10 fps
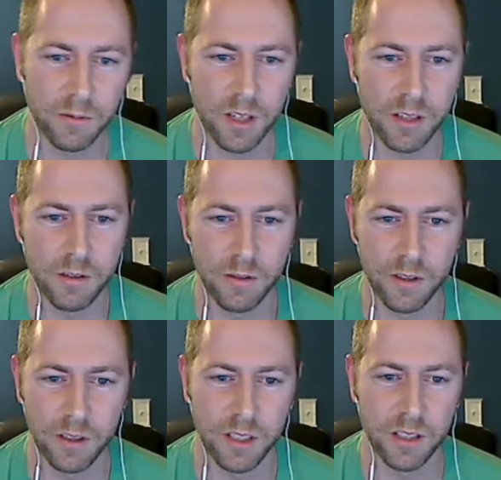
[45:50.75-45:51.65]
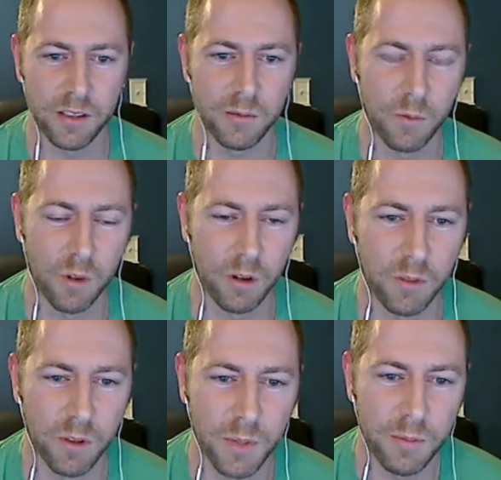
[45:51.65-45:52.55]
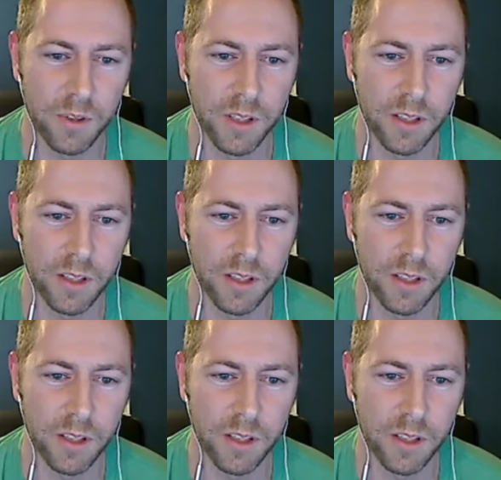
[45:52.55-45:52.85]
can usually work with people